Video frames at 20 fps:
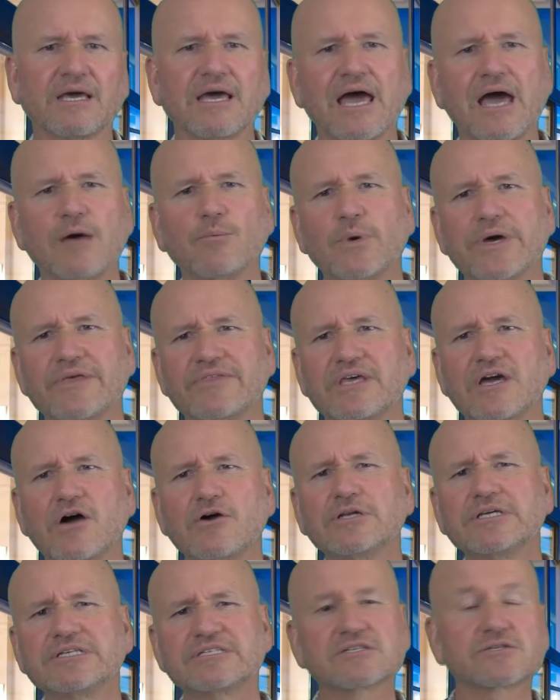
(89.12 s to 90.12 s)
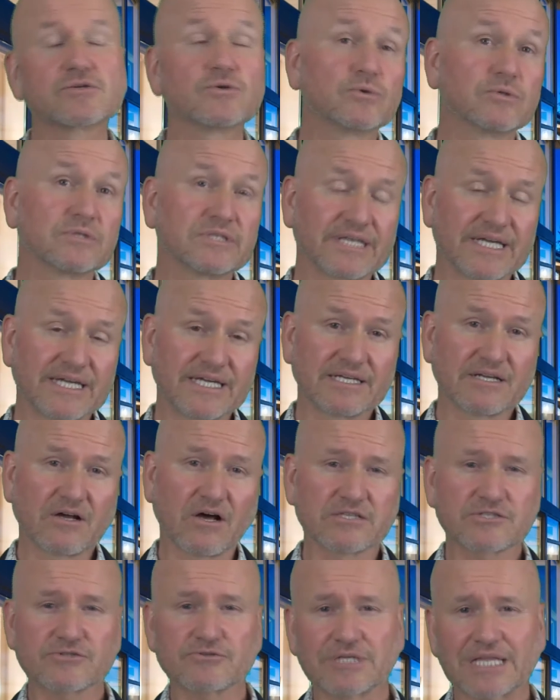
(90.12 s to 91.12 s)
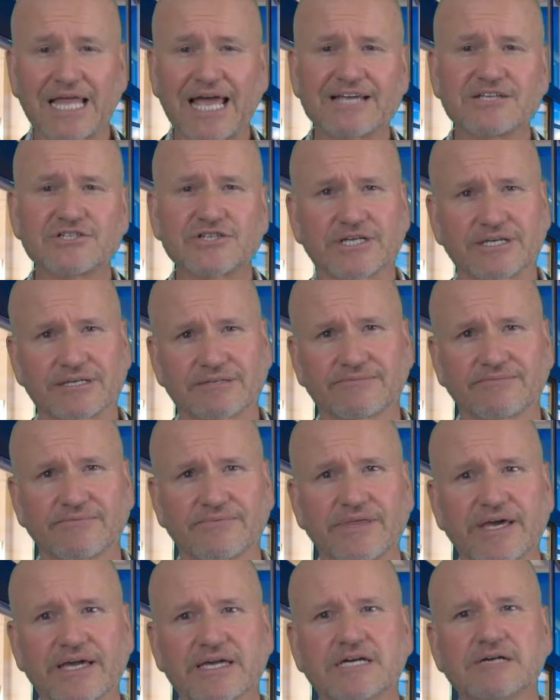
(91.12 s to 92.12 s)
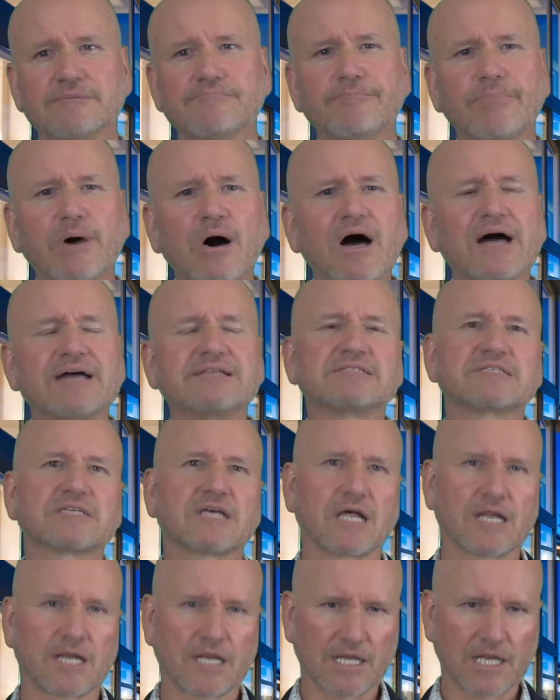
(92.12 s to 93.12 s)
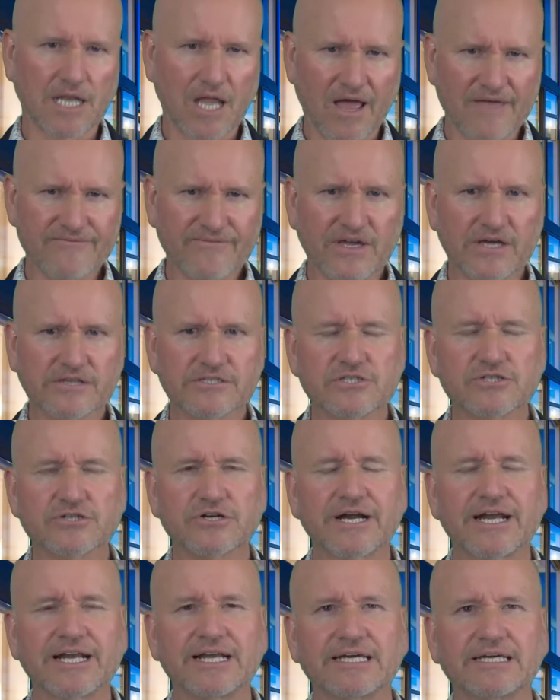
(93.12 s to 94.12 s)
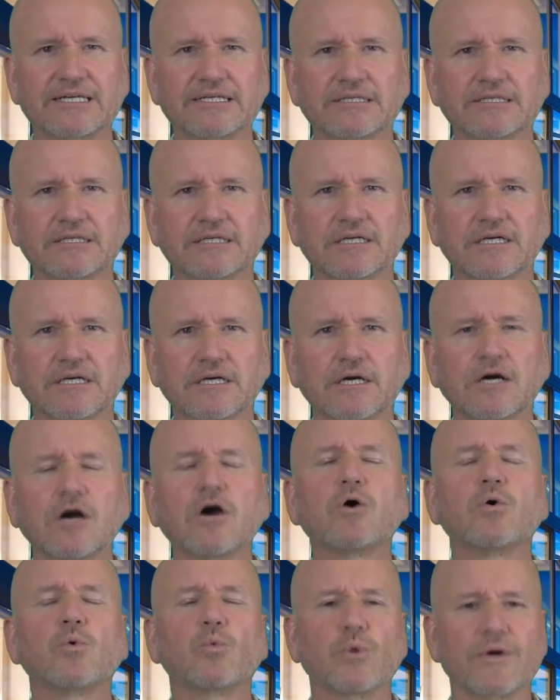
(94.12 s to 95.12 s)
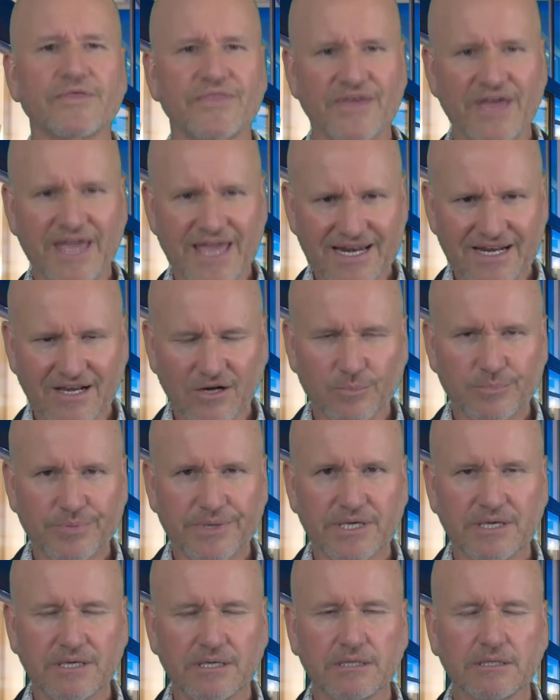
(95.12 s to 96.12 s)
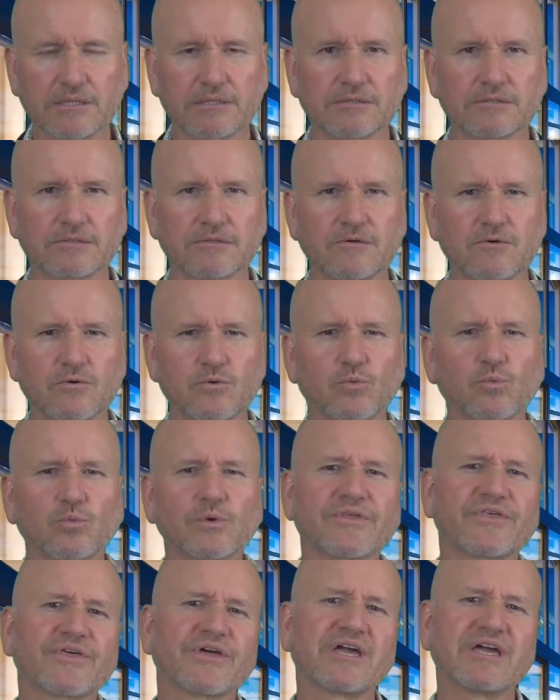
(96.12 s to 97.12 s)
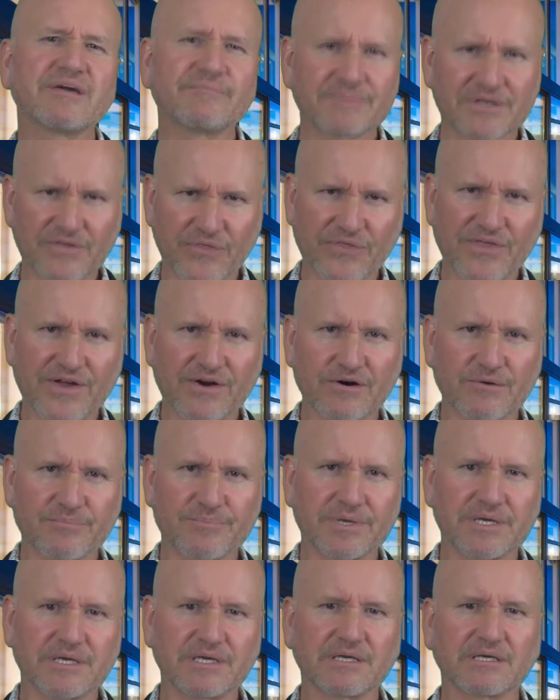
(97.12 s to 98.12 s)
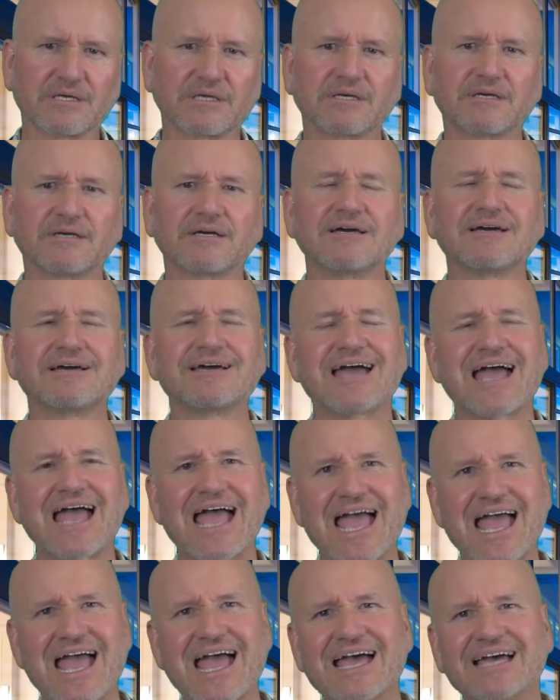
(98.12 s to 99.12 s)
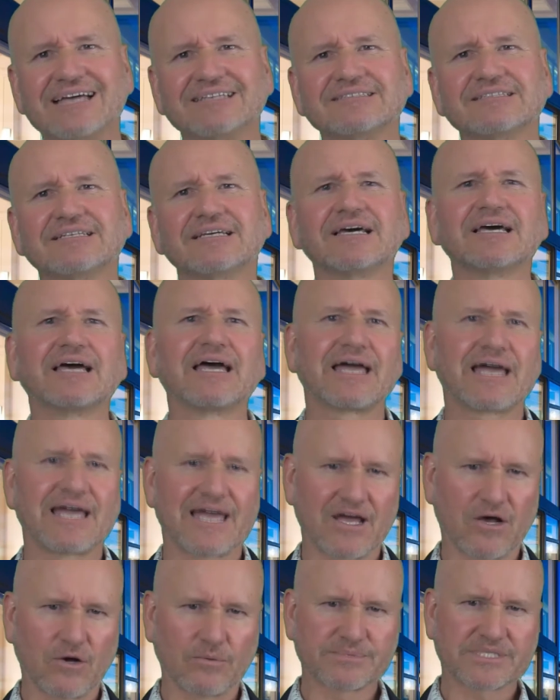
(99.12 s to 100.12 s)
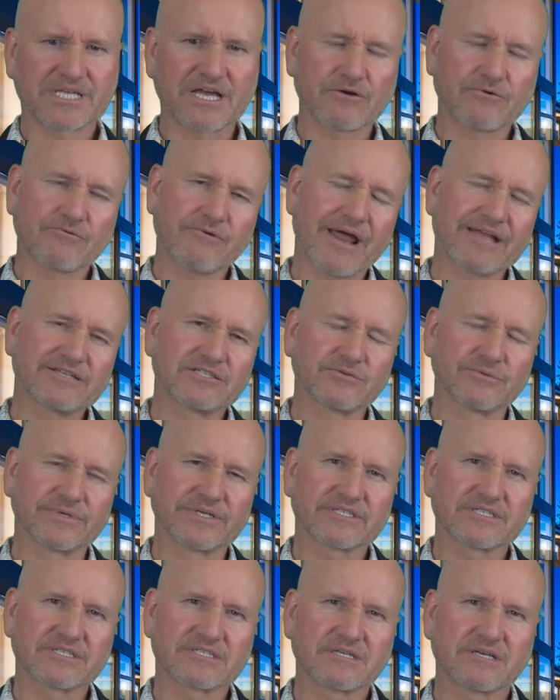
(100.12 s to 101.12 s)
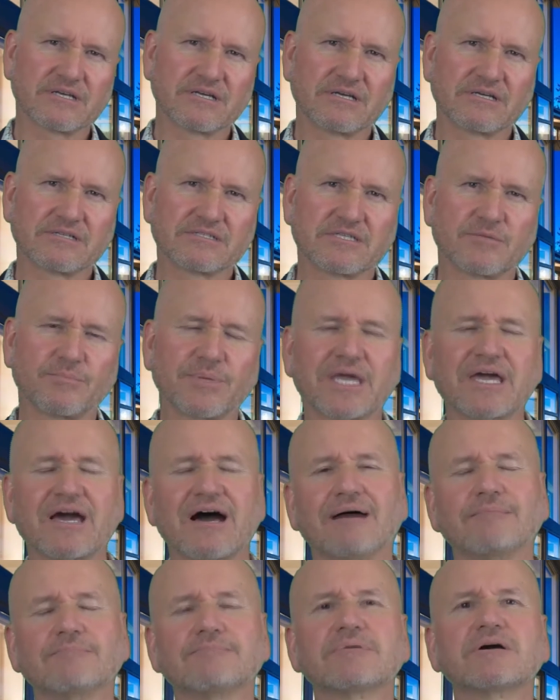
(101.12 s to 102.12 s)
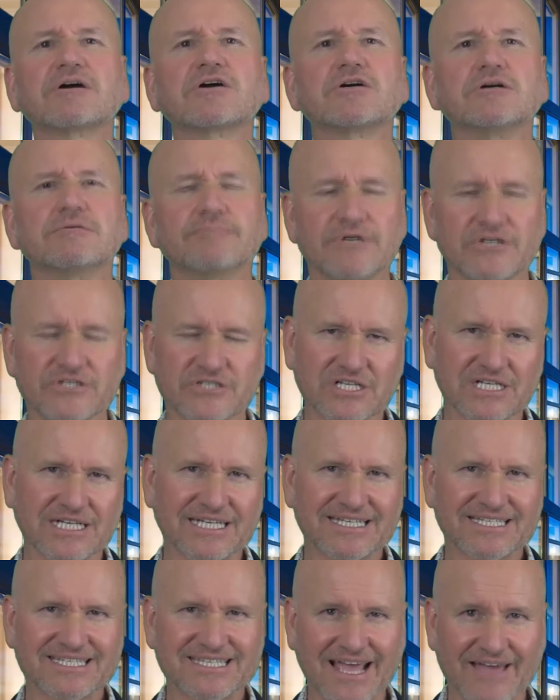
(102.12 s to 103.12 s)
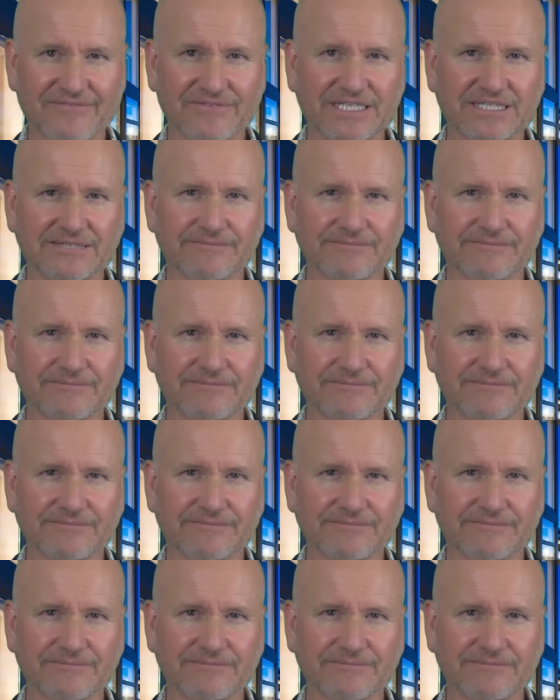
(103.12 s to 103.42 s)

And we're the only school in Australasia that combines life coach training with NLP, with hypnotherapy, and helps our graduates to become commercially savvy.